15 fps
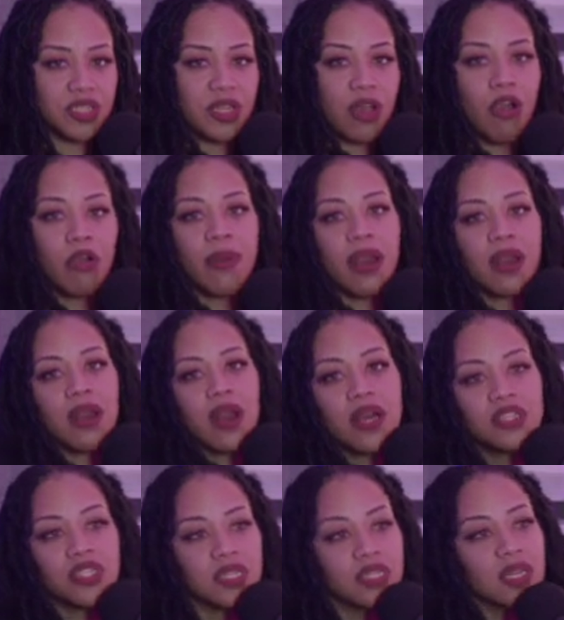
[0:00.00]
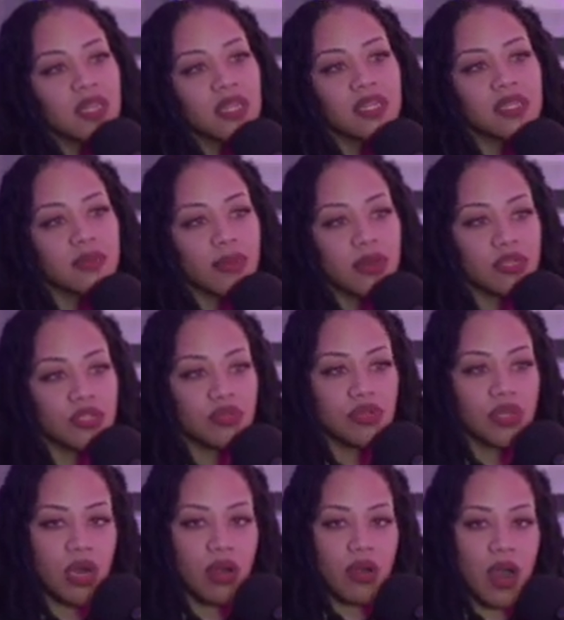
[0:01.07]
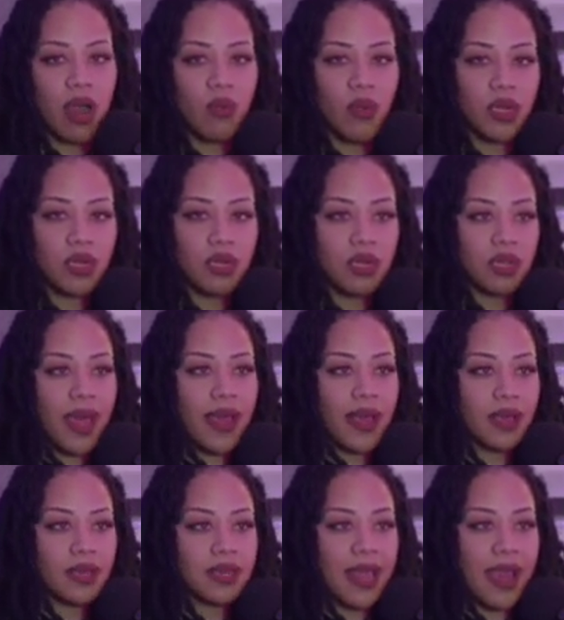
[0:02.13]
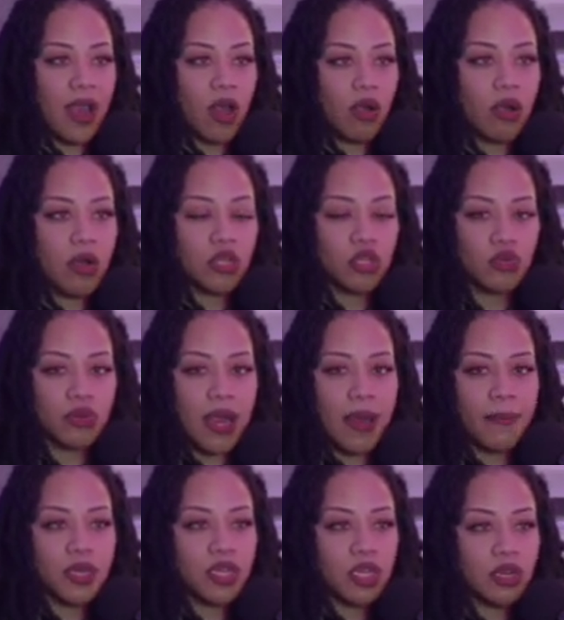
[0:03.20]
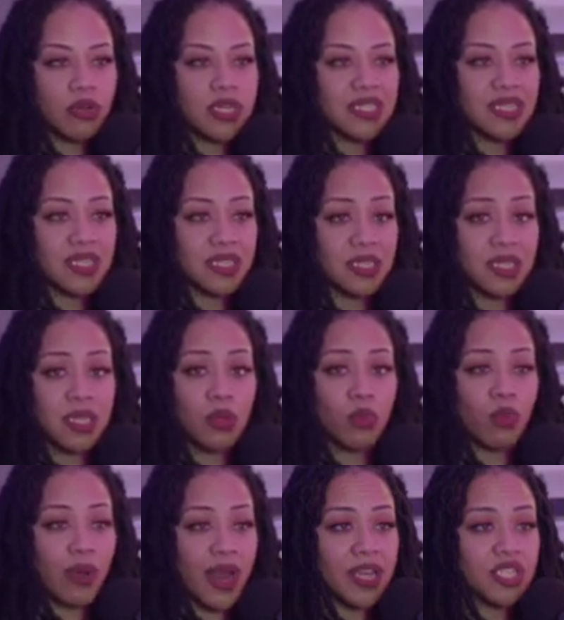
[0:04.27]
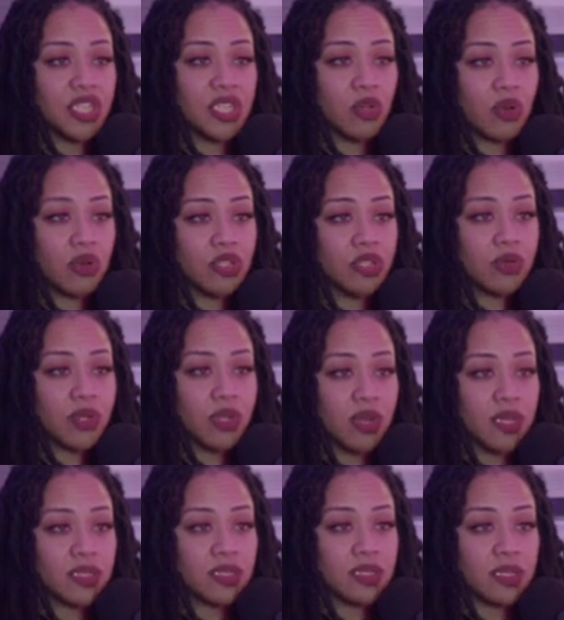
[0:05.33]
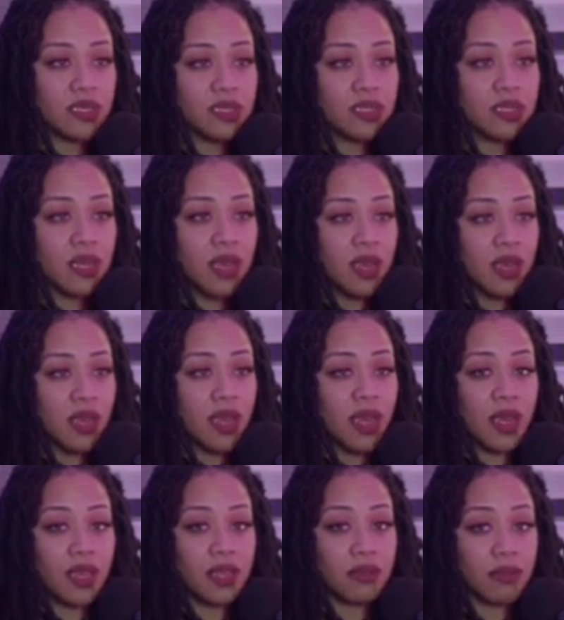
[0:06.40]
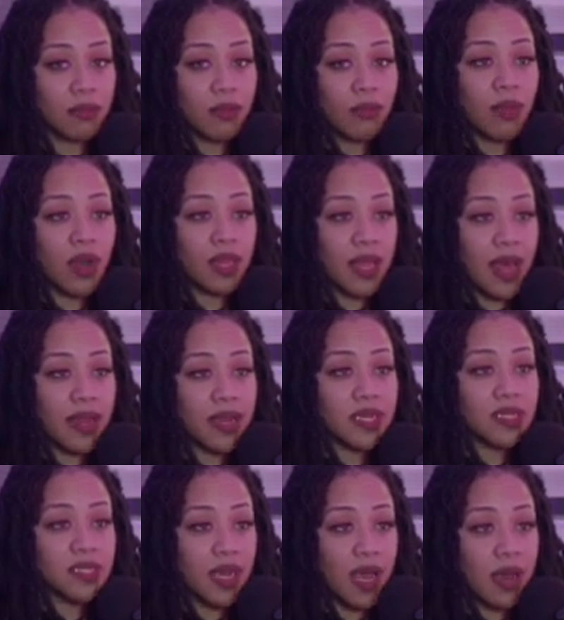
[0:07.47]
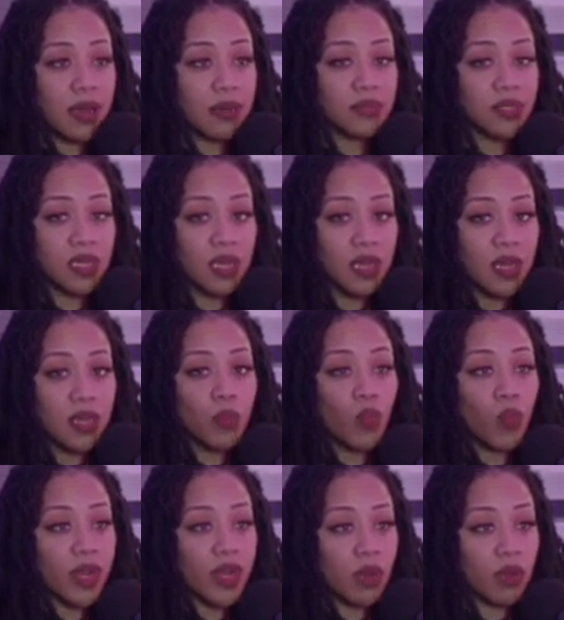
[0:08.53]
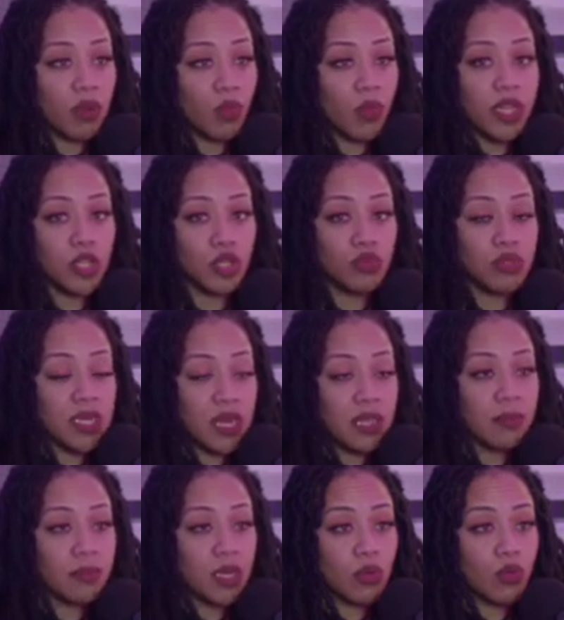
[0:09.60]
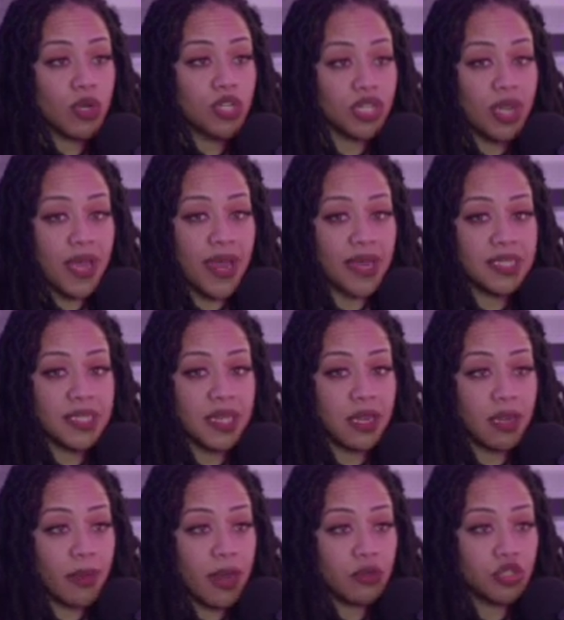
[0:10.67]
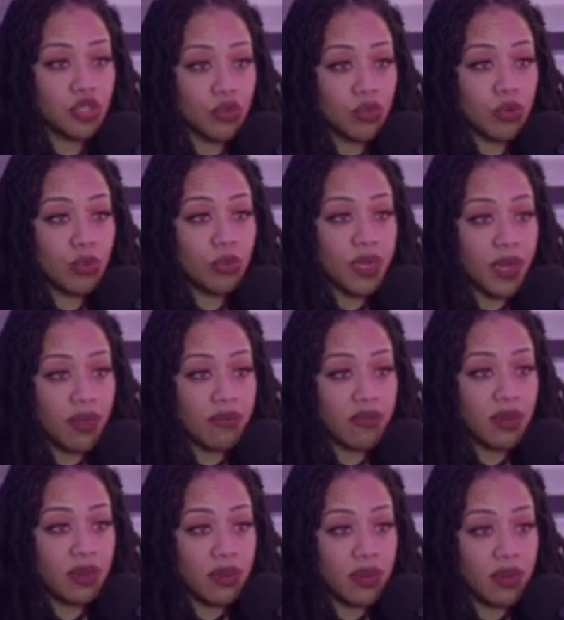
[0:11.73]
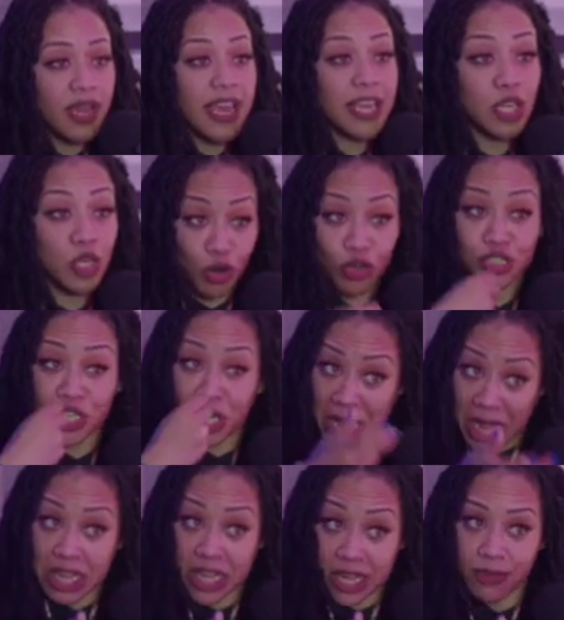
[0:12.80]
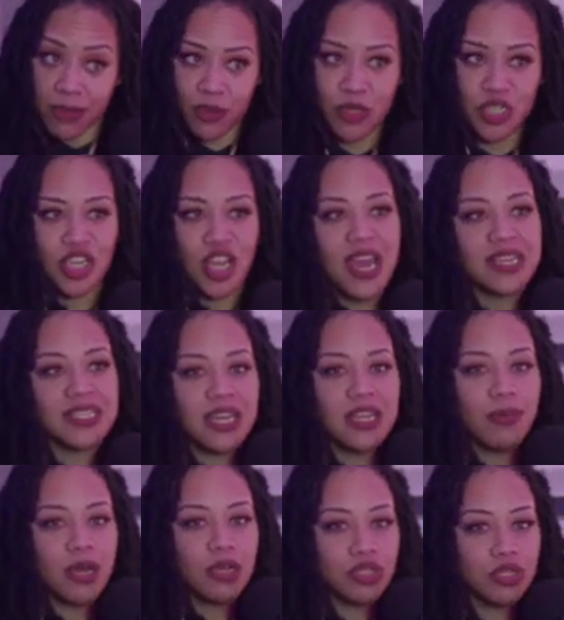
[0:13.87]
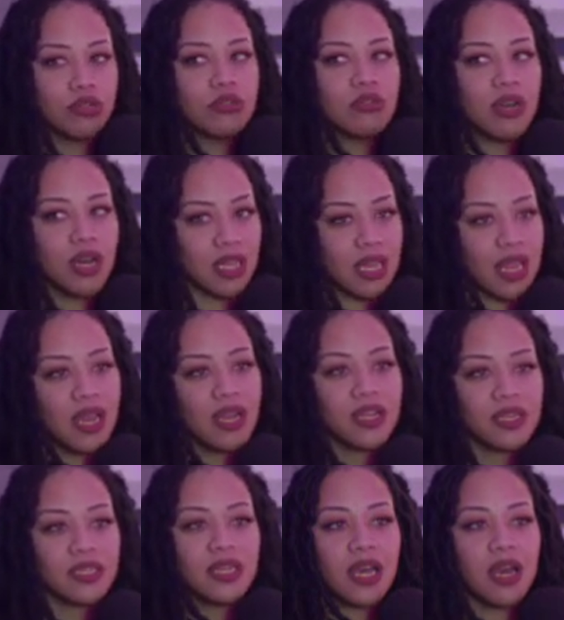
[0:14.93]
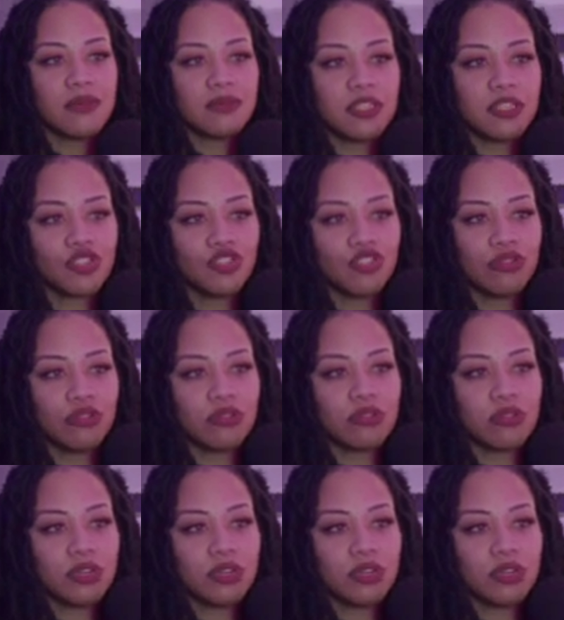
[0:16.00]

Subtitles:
oh my God, she said this about you. No, I want to, like, now you got me curious to see why she called you a narcissist. And a lot of the times, when you telling me what your ex said about you or whatever, and you're telling me what your ex said about you, a lot of the times it's true.